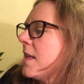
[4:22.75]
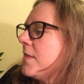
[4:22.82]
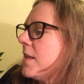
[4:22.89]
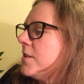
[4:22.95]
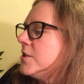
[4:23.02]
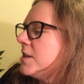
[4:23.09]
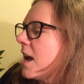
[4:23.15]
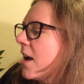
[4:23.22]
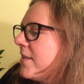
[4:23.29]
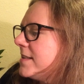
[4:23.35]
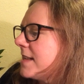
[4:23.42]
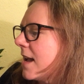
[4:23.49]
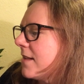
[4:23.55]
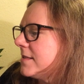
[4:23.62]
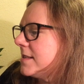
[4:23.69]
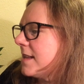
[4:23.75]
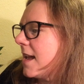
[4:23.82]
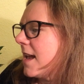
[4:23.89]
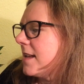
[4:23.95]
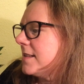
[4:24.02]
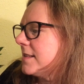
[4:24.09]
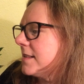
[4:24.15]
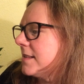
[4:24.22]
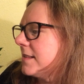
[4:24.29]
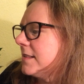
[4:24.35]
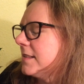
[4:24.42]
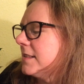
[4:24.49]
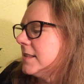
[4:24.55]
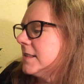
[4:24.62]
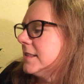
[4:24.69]
Then she hurried downstairs,
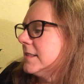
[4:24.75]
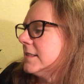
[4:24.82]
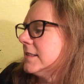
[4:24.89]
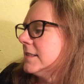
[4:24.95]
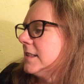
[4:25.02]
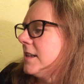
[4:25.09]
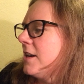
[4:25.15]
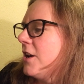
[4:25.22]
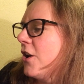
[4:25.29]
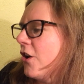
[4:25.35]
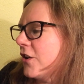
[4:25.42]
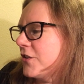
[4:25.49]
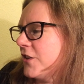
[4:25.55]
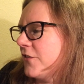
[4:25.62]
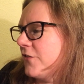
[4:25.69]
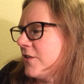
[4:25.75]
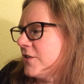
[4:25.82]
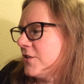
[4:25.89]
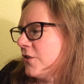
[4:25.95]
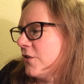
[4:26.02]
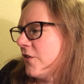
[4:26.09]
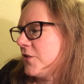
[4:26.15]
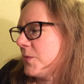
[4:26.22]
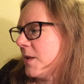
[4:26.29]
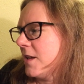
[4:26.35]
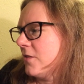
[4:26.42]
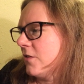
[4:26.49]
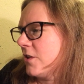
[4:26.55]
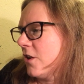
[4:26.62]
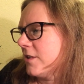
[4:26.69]
locked the front door of
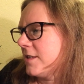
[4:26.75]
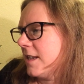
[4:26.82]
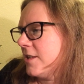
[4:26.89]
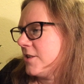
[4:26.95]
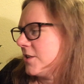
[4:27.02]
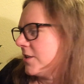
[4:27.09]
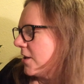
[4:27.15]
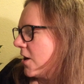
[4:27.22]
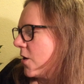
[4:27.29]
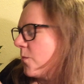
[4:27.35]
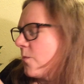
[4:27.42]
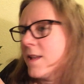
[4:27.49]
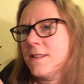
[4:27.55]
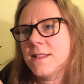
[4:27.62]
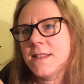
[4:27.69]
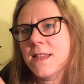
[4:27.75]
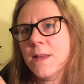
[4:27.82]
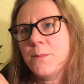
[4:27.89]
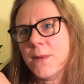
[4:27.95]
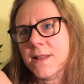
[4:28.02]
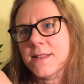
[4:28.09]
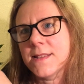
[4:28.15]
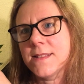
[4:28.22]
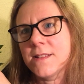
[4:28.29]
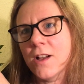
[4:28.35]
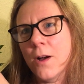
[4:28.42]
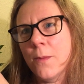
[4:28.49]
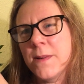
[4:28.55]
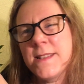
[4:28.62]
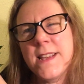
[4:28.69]
Twinkle Cottage and went to the bus
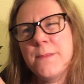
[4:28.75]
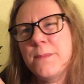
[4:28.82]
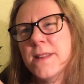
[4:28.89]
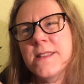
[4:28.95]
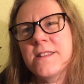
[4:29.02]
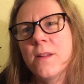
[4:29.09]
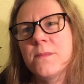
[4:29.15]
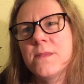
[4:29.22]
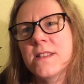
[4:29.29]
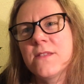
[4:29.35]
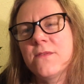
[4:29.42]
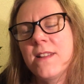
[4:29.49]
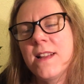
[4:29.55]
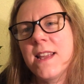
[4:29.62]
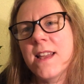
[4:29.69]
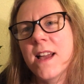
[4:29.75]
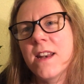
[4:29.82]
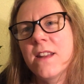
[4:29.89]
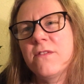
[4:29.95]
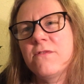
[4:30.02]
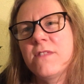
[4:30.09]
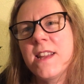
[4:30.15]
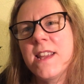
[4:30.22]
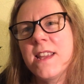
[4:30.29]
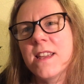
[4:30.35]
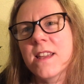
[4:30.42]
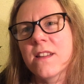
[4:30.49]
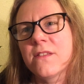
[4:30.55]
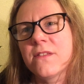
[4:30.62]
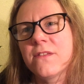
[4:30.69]
stop. You see, bus stop doesn't really kind of
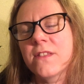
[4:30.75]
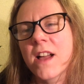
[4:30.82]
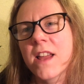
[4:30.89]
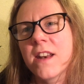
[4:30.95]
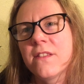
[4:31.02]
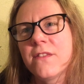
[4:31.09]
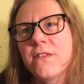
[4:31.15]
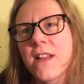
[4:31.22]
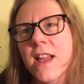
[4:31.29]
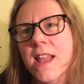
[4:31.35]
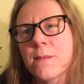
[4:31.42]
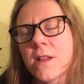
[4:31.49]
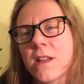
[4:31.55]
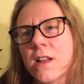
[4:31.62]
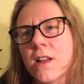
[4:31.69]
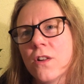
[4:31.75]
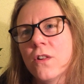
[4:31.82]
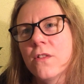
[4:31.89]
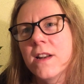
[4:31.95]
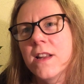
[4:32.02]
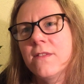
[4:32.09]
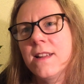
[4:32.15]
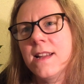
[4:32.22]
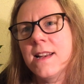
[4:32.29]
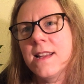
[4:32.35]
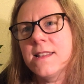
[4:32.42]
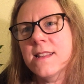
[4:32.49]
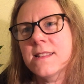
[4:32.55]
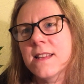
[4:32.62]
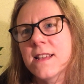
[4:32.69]
reek of kind of fame and glory, really,
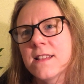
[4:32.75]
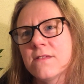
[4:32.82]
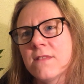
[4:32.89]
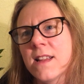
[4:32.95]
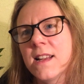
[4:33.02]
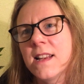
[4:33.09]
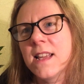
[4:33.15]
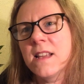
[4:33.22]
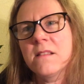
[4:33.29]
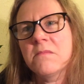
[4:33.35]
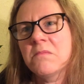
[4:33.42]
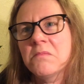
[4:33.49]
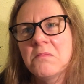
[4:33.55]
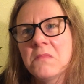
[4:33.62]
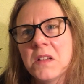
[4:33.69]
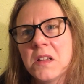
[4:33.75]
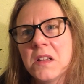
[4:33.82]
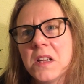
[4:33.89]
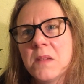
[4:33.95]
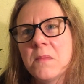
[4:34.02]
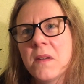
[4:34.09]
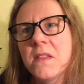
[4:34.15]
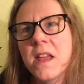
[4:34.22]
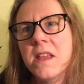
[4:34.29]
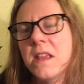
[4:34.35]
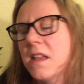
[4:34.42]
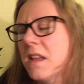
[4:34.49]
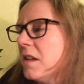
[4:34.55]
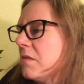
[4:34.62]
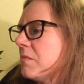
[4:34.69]
does it, really? But there
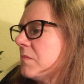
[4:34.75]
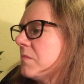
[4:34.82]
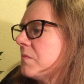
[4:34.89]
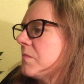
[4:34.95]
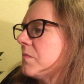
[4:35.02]
you go.